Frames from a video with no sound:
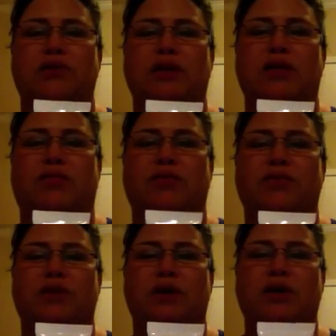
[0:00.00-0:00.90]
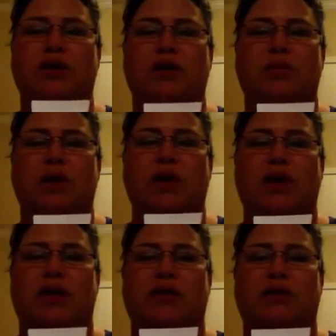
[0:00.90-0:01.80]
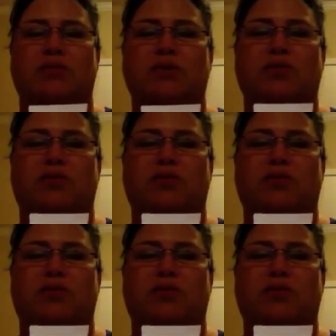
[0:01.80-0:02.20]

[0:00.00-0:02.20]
Skin feels calm and smooth.